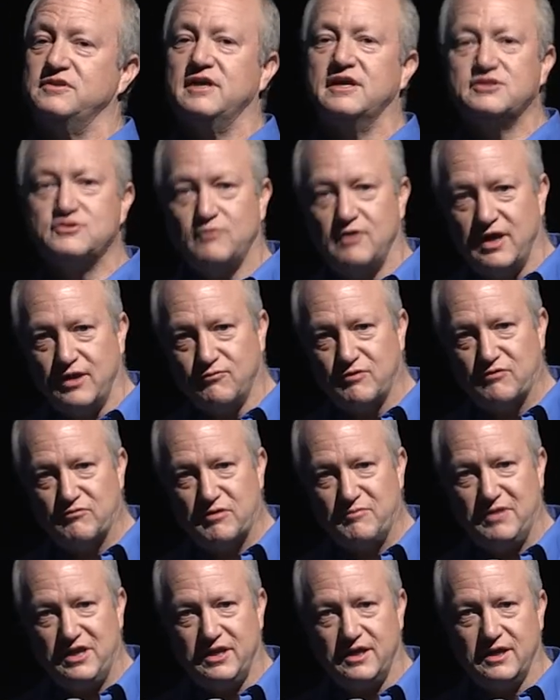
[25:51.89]
And that's why we
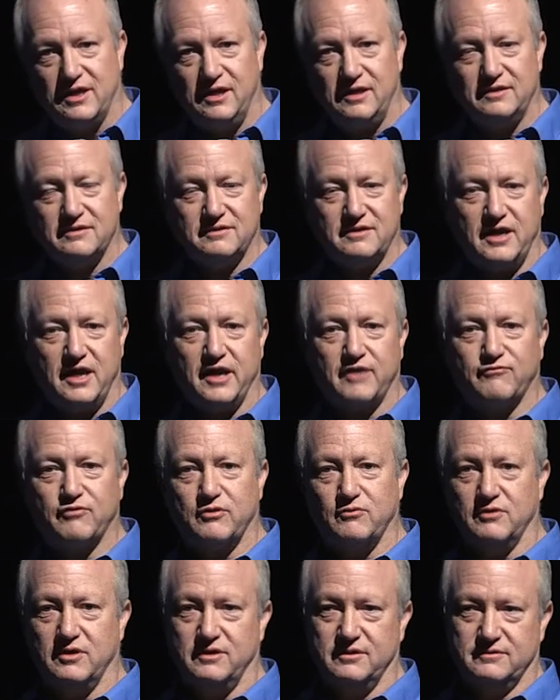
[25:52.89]
remediate
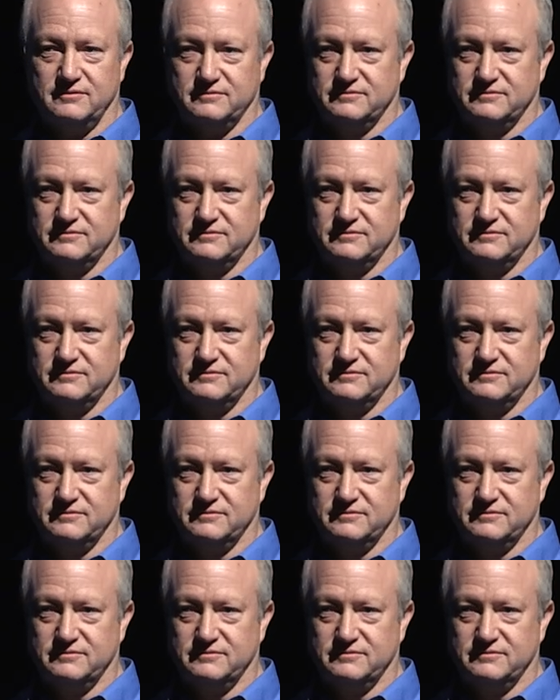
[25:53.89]
everyone.